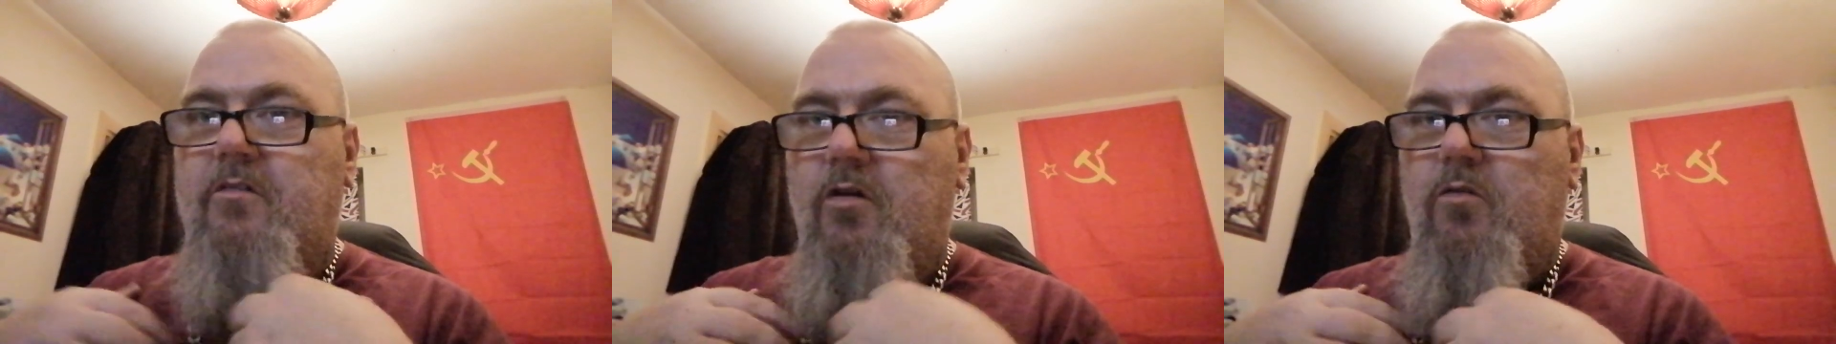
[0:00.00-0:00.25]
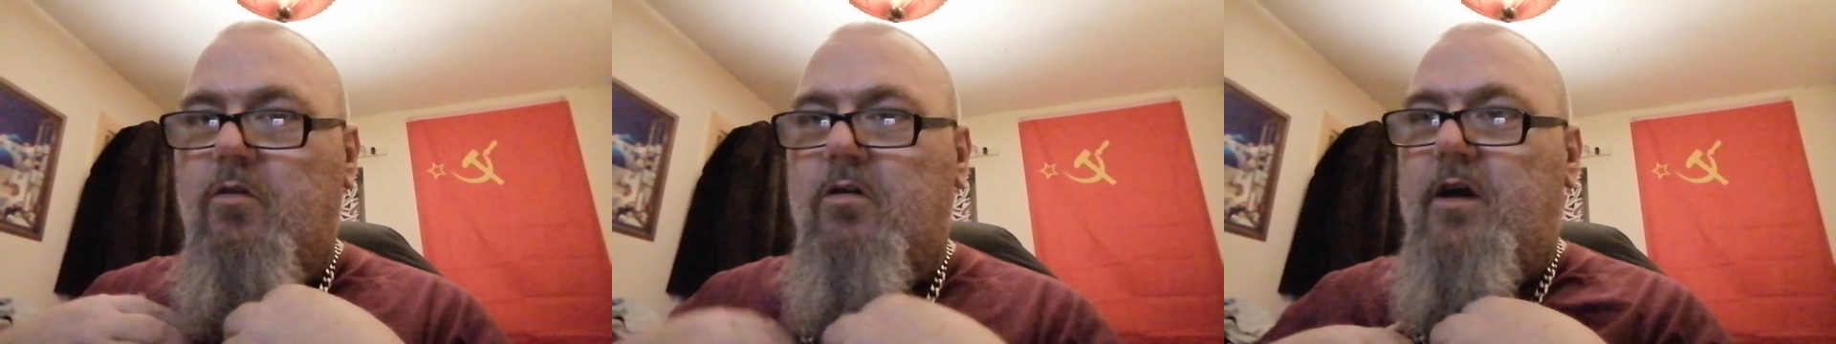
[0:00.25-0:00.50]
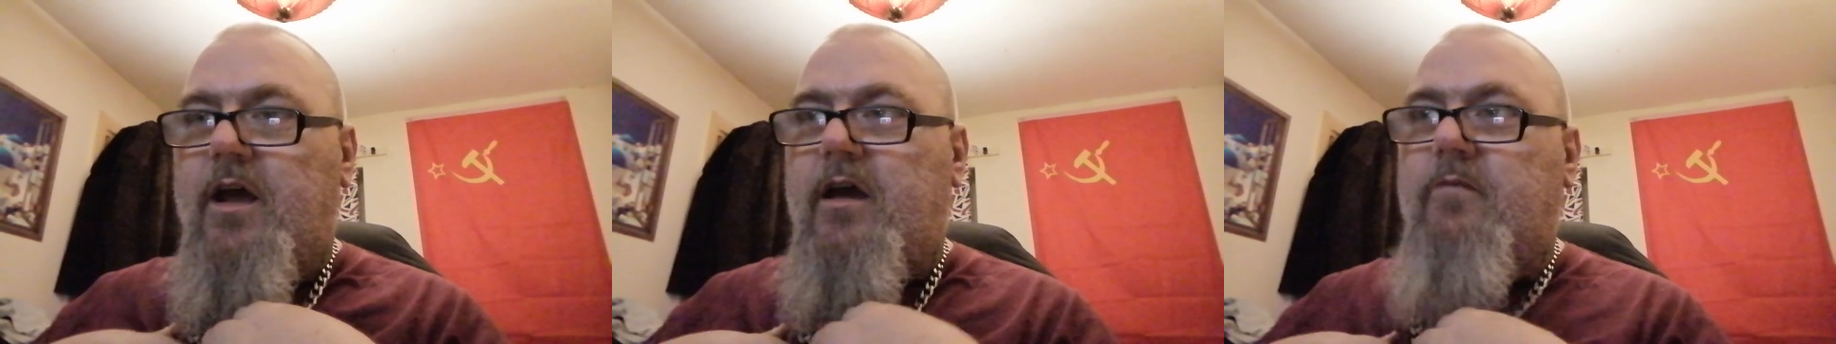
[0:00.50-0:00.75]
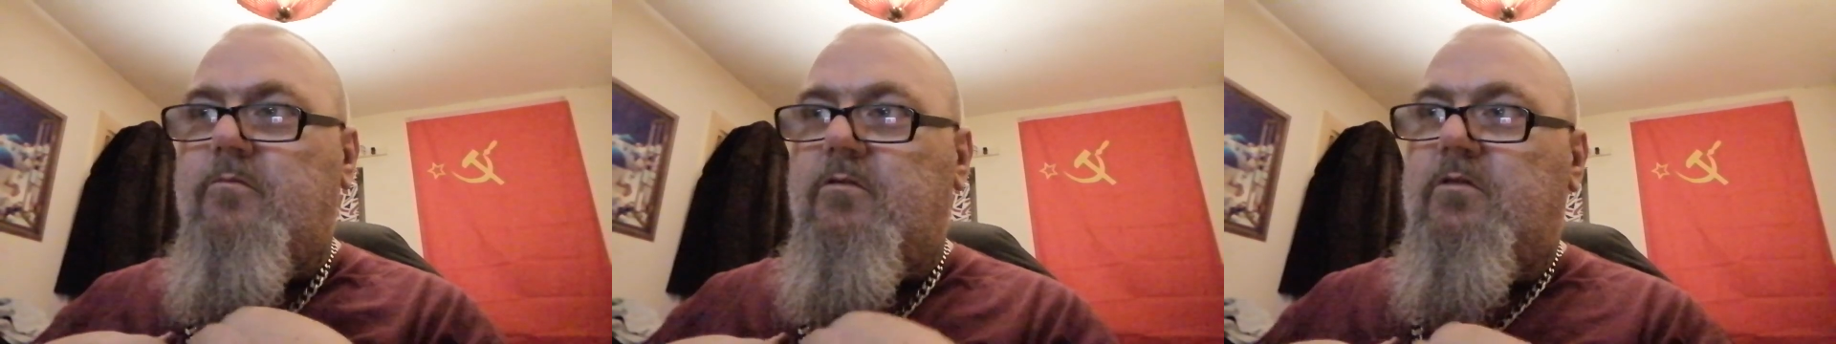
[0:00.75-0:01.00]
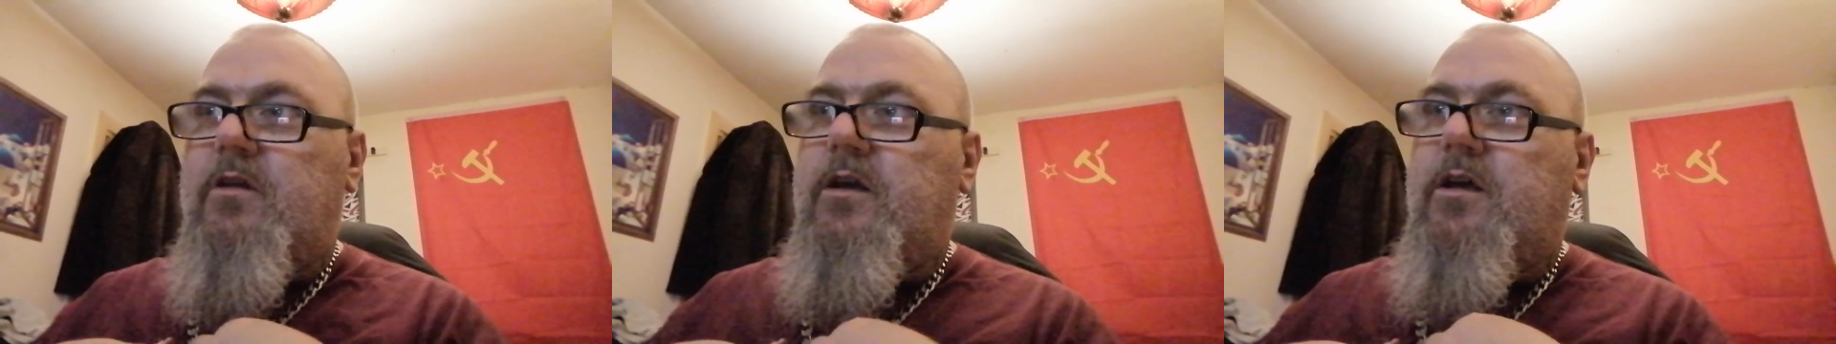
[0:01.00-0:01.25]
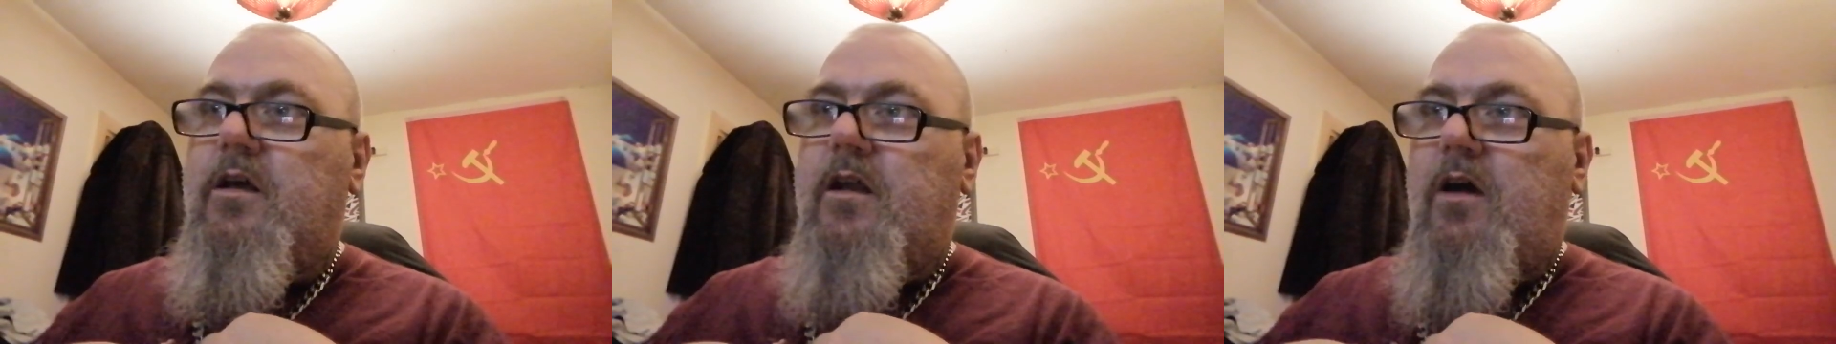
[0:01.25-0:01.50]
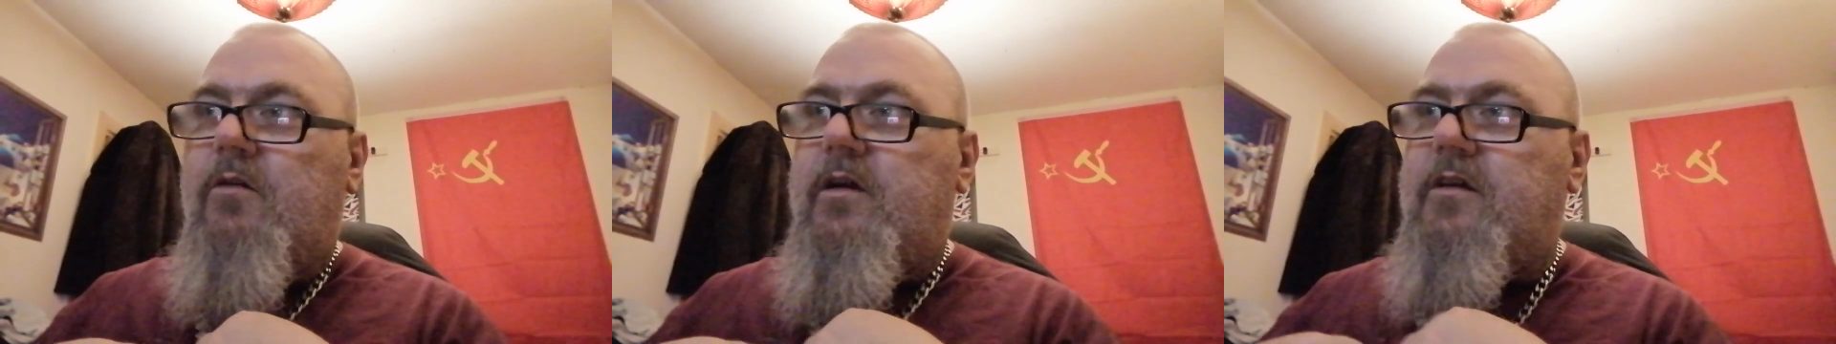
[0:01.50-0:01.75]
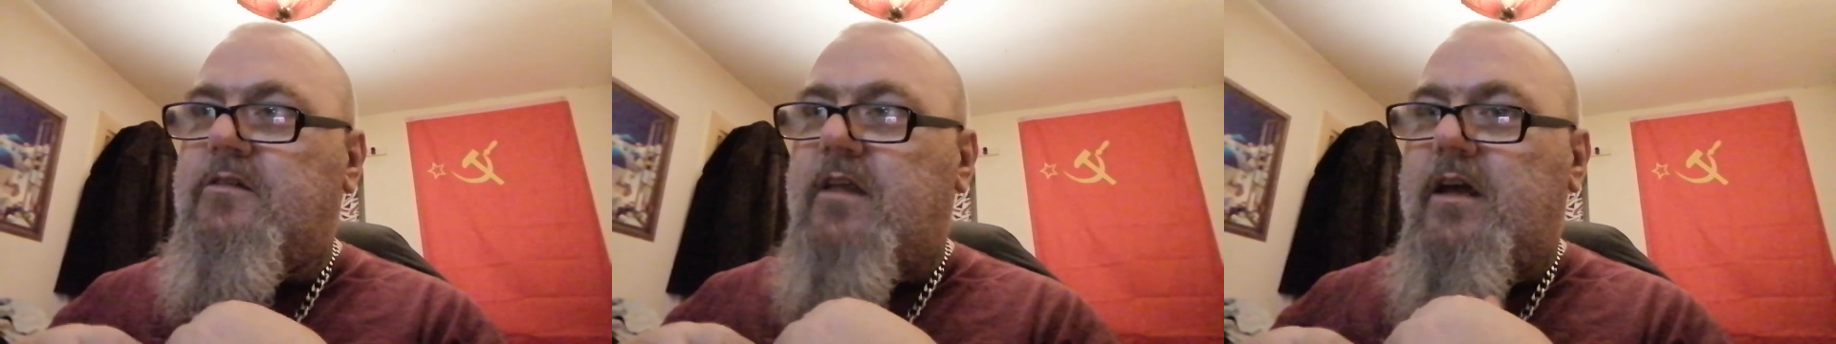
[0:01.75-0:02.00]
of who I am. Right, you know,
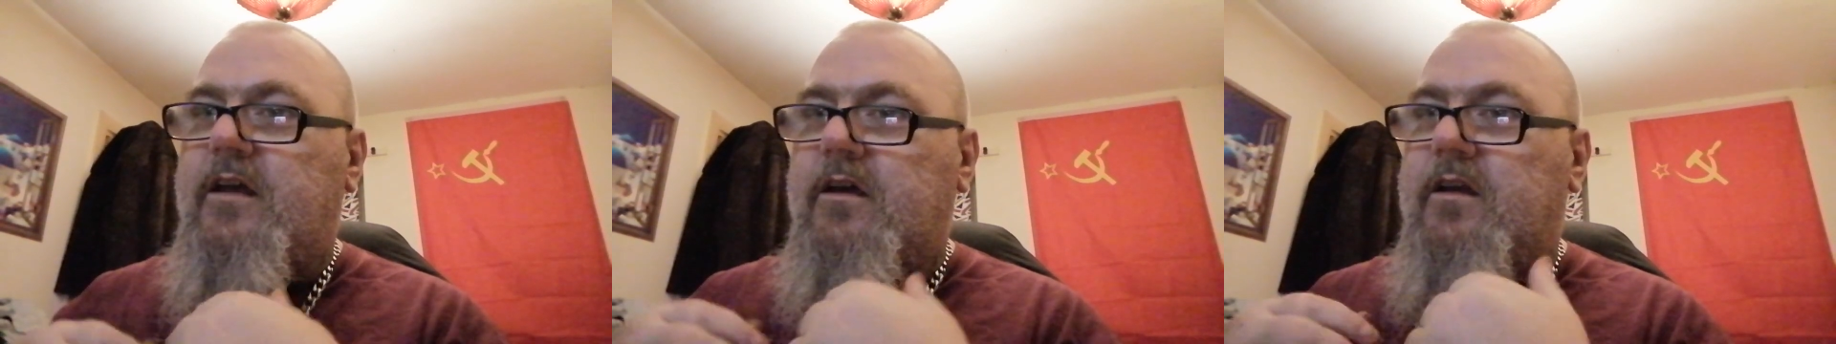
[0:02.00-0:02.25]
is that,